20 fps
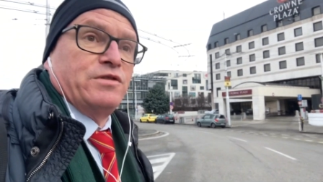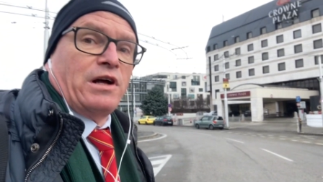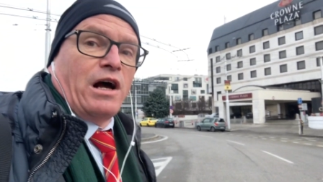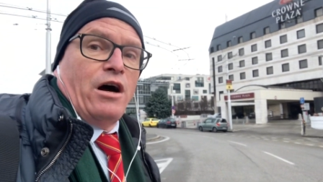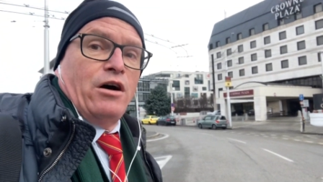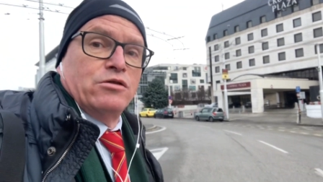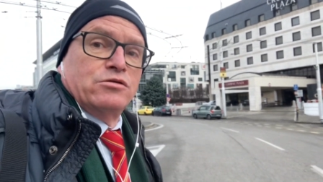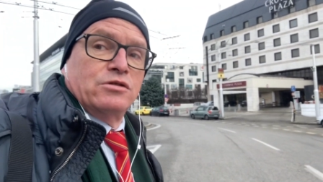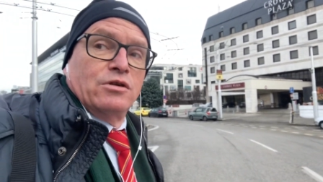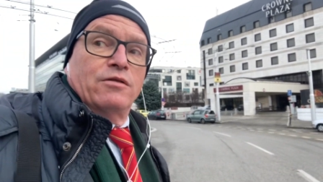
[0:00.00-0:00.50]

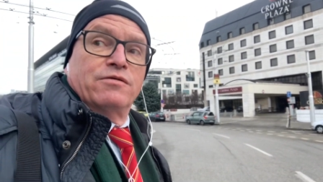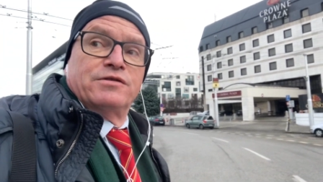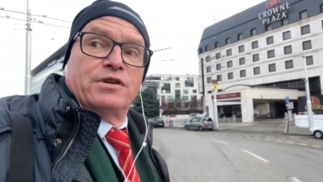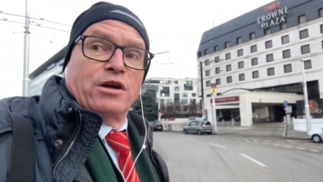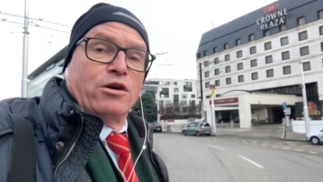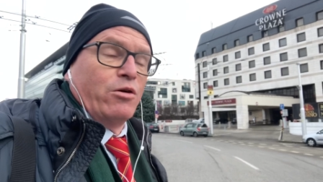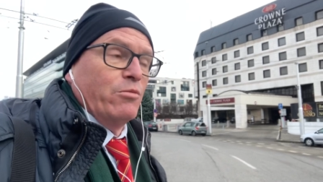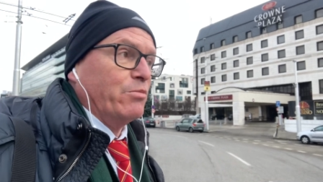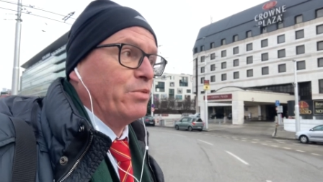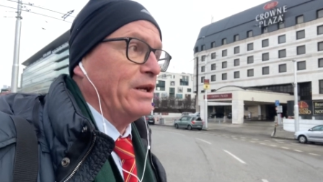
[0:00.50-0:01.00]
out of the
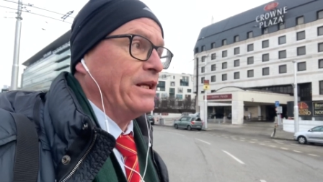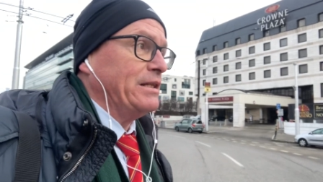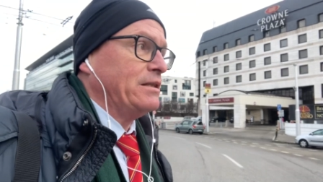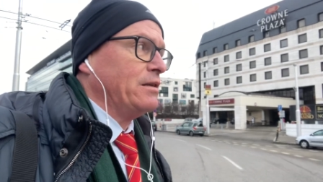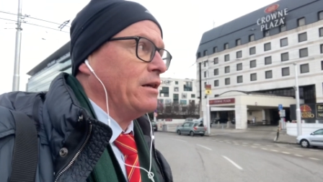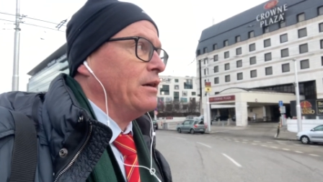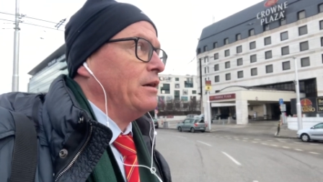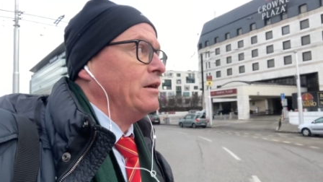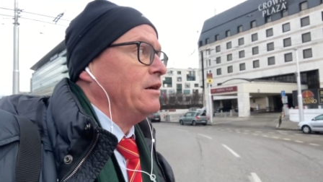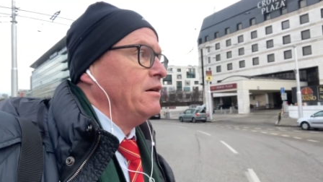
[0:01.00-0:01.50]
complete
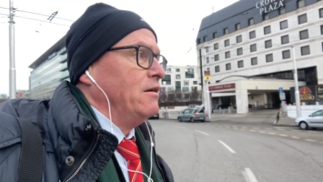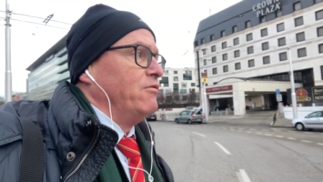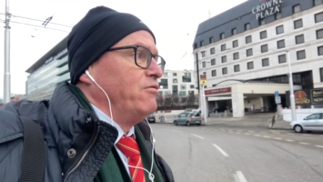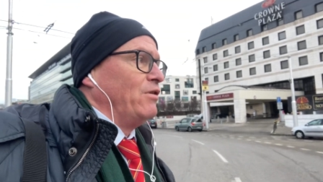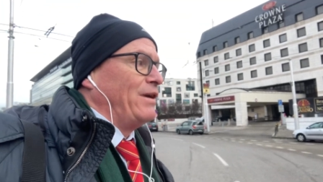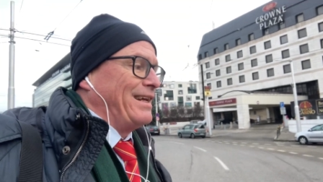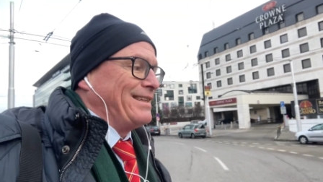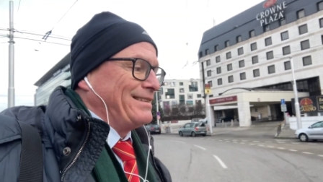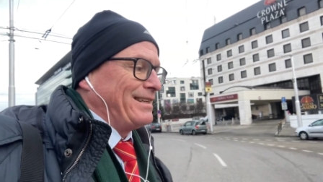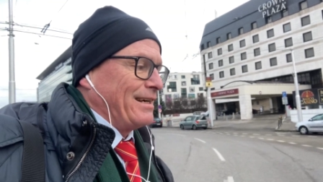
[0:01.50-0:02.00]

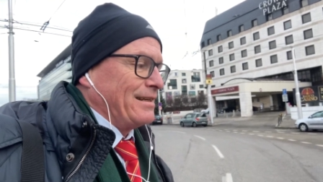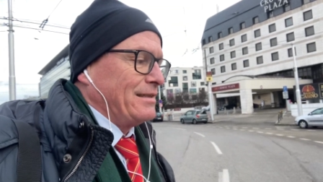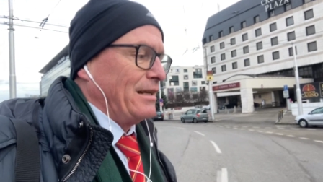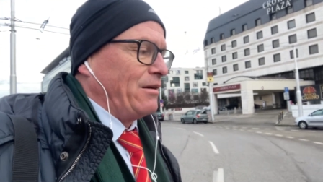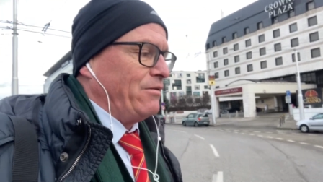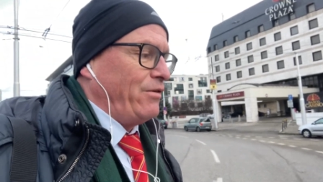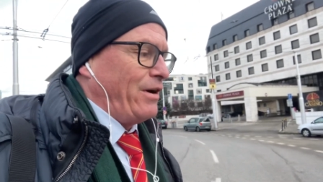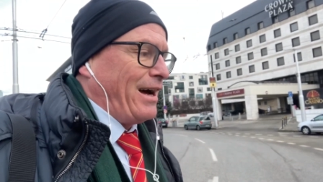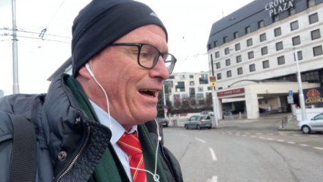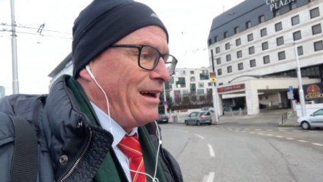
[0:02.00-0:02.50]
flat tax
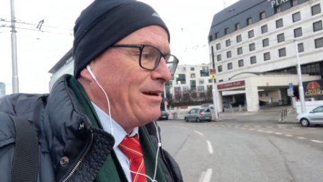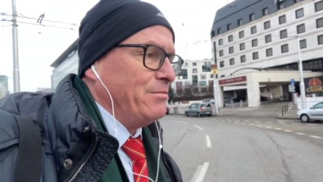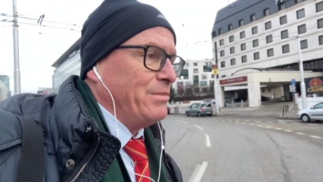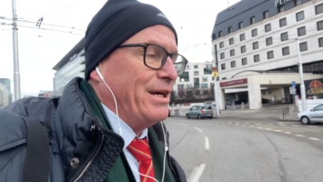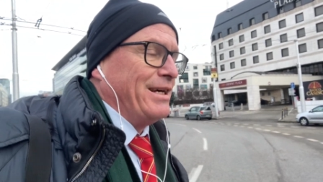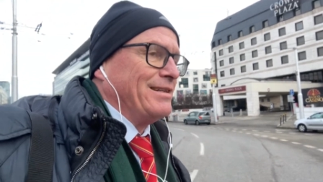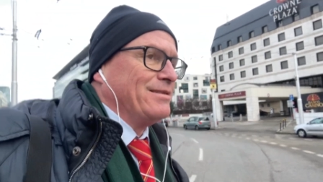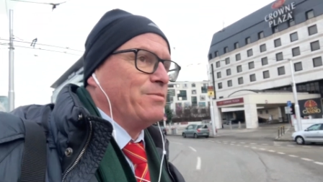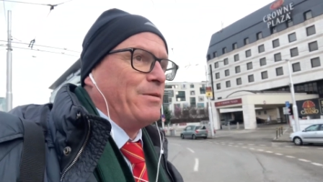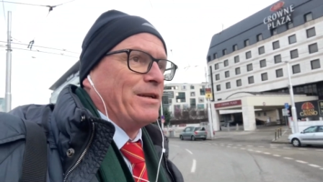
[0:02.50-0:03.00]

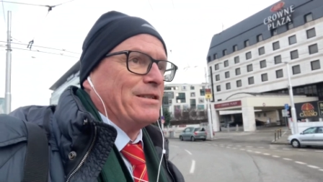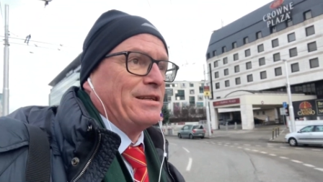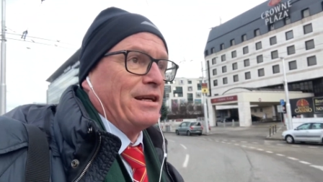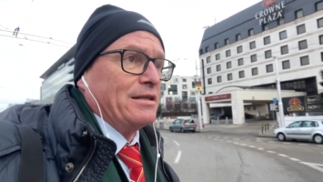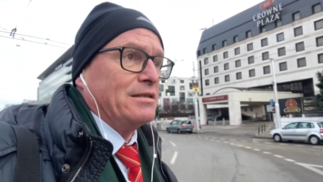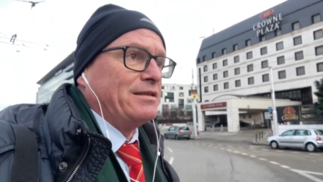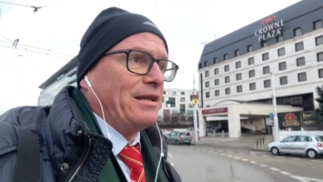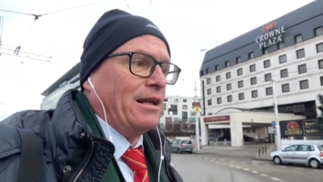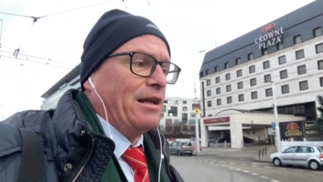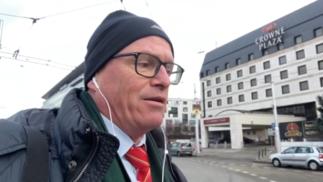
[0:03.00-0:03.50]
environment, but
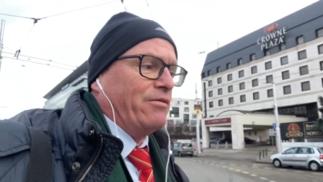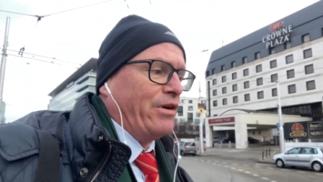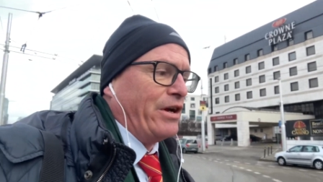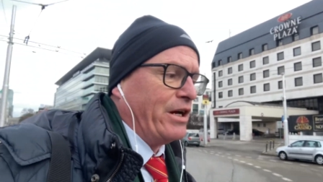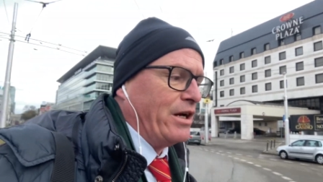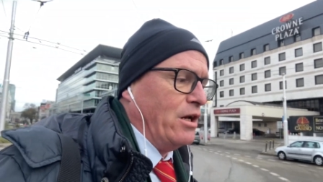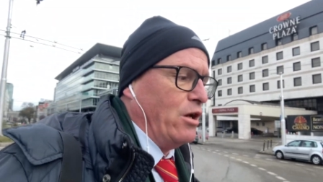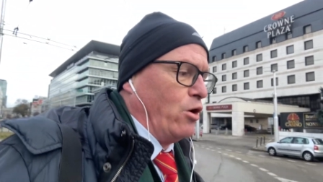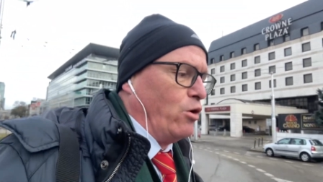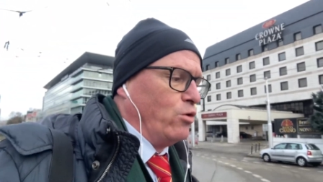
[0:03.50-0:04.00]
there's still a
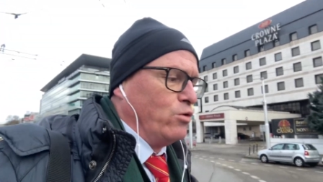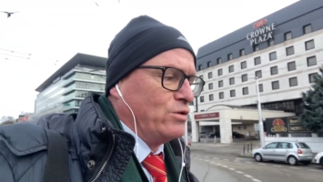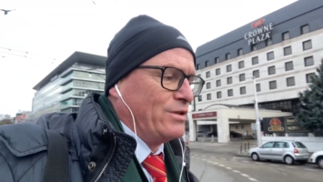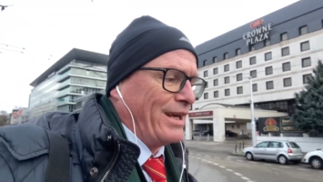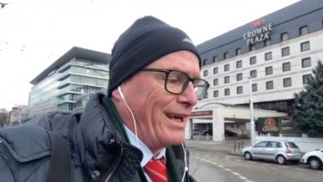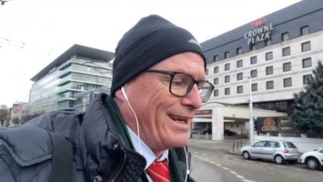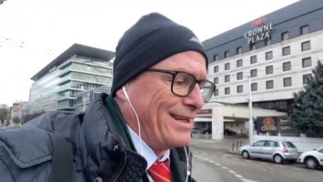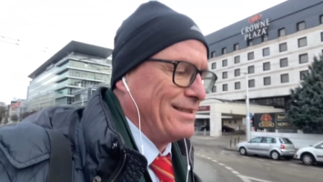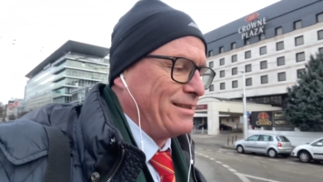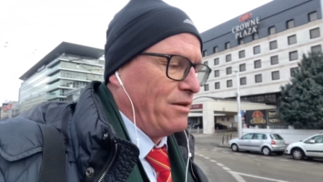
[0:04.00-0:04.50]
very low
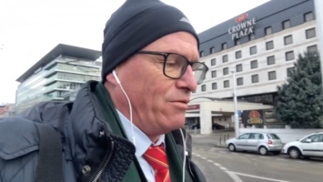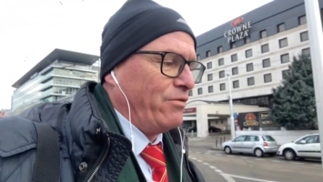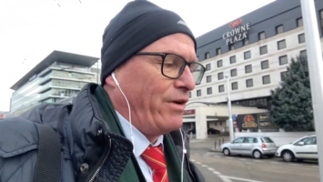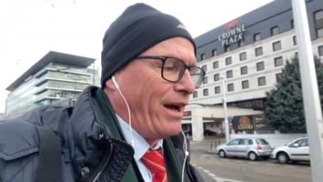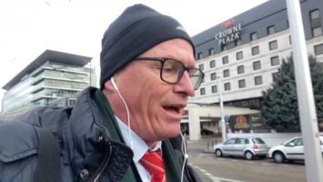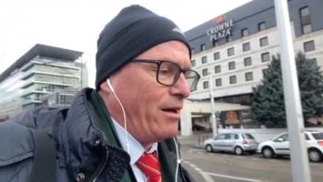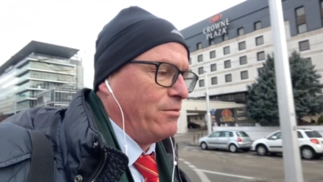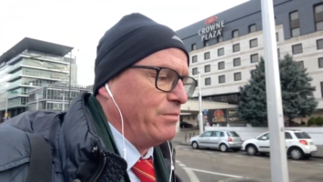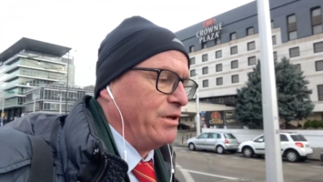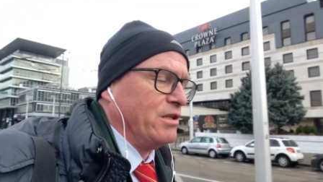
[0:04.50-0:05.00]
tax
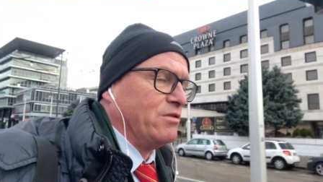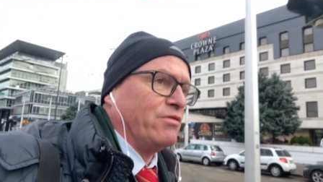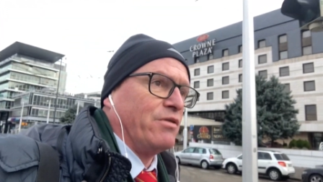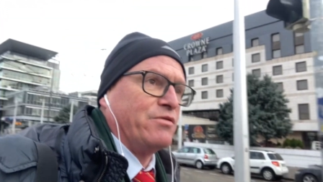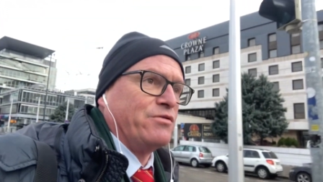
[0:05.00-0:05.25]
environment with